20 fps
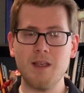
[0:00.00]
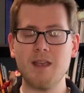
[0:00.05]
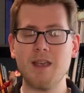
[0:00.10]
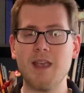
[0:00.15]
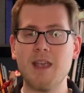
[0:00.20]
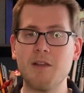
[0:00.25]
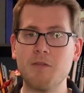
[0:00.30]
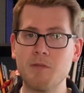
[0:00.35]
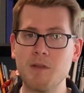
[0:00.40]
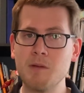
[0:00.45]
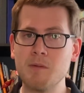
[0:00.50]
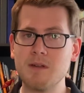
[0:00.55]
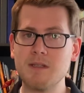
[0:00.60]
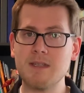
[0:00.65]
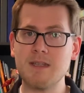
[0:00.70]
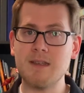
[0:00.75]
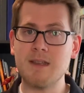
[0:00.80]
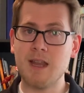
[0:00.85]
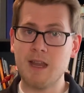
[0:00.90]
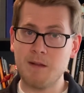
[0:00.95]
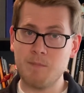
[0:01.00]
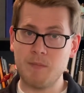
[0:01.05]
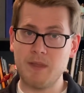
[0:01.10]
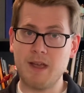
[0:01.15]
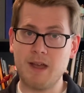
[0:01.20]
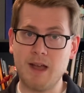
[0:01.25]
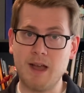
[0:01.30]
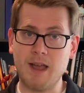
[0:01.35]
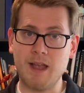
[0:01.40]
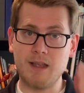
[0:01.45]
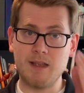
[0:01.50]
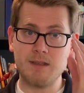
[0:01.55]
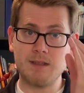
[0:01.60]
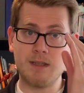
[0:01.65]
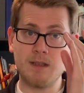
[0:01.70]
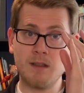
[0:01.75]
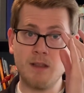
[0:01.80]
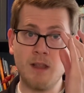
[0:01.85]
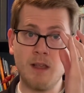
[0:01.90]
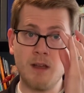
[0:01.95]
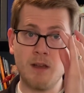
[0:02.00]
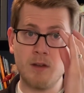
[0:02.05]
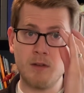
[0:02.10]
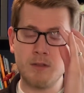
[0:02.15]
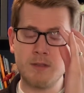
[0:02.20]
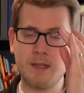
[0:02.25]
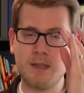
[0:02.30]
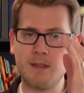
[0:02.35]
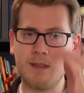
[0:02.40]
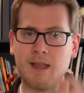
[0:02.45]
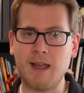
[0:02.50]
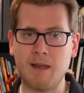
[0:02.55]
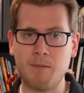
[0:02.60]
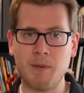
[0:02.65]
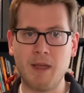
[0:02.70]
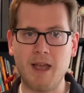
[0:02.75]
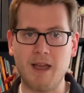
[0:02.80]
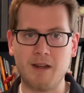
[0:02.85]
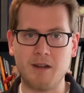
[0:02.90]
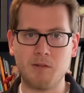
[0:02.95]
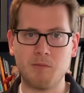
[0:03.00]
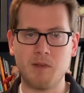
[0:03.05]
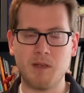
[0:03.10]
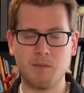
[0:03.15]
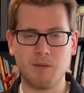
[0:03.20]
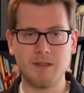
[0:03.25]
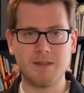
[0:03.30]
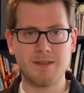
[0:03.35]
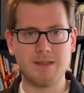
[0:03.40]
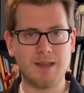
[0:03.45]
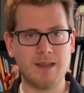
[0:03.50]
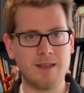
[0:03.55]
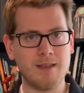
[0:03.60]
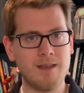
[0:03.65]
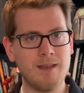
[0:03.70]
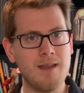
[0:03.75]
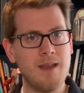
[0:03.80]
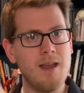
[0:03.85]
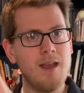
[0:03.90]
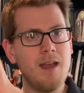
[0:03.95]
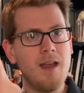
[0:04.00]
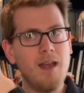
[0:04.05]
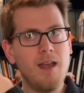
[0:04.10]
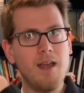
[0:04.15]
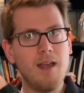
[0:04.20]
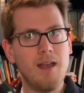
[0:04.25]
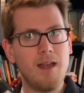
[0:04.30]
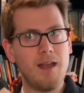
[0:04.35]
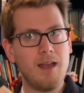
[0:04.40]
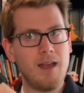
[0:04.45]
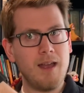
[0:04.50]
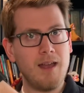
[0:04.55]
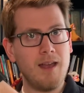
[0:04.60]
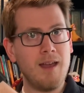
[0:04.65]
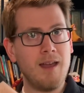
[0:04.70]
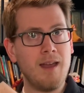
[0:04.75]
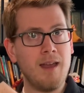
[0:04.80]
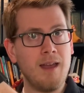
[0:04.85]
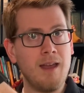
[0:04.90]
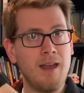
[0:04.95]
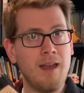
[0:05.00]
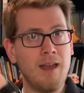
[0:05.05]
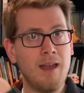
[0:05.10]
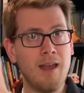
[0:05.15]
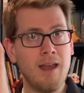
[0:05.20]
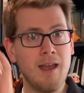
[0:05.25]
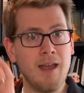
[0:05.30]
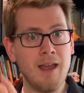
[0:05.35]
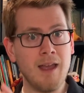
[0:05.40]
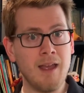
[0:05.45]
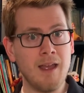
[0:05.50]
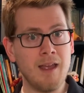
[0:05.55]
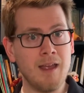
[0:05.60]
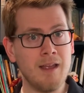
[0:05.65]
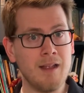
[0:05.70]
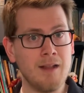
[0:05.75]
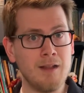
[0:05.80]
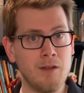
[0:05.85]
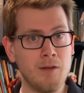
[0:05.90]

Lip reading: If we were to name the highs and lows in that pattern, we would sing high,